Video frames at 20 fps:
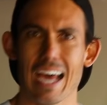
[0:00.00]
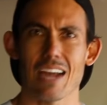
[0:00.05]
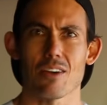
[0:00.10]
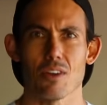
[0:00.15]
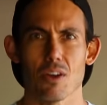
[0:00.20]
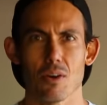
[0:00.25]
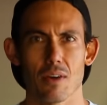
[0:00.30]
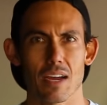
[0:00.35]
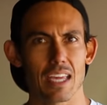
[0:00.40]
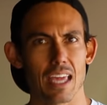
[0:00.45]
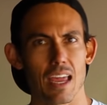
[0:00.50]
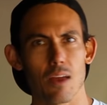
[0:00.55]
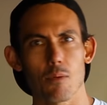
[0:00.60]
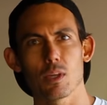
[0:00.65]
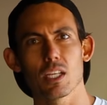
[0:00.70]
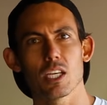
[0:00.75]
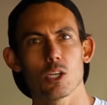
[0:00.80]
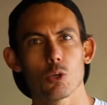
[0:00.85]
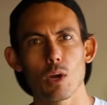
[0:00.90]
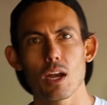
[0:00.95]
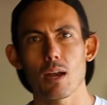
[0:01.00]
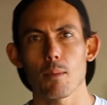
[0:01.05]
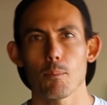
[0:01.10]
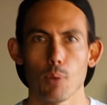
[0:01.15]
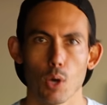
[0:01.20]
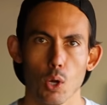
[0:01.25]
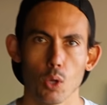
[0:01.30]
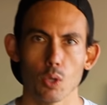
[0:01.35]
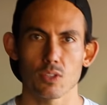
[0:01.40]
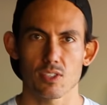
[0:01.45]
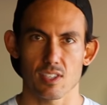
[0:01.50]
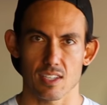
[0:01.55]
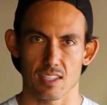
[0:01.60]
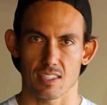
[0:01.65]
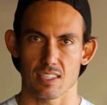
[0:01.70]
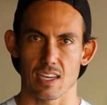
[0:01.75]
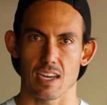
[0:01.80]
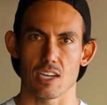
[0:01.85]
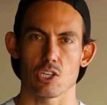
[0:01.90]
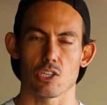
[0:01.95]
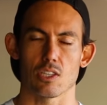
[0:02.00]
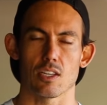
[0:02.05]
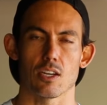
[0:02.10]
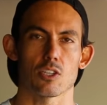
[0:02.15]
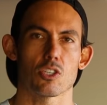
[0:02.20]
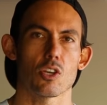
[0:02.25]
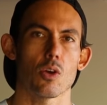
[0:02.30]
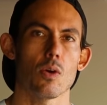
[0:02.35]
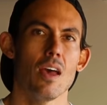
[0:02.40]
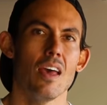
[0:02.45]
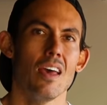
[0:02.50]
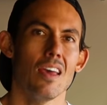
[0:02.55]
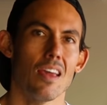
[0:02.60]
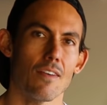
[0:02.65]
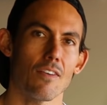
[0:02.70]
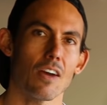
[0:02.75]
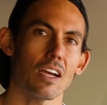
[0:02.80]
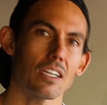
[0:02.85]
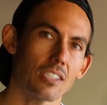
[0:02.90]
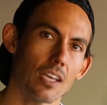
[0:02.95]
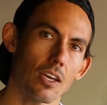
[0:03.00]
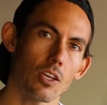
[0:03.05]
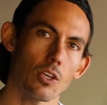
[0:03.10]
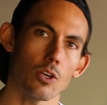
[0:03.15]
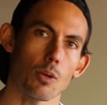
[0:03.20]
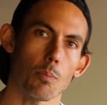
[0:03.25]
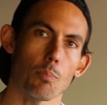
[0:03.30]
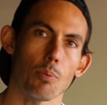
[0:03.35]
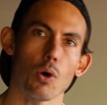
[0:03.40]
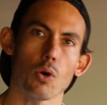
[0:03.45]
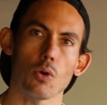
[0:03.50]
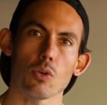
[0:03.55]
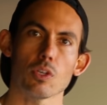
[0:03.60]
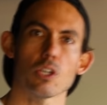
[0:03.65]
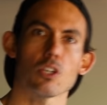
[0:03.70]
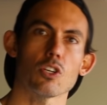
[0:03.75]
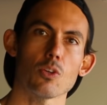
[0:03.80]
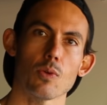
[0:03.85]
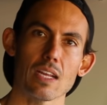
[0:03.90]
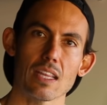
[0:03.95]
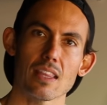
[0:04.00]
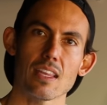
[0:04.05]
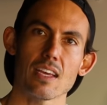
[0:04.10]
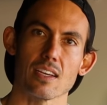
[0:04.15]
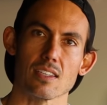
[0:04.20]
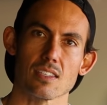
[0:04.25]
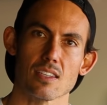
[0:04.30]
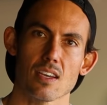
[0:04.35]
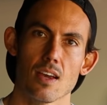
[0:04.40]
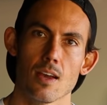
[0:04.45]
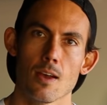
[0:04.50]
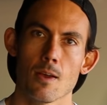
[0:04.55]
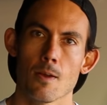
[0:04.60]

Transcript: I don't know. I can't really create a pull sensation there. So if I tell you to pull, you're doing this.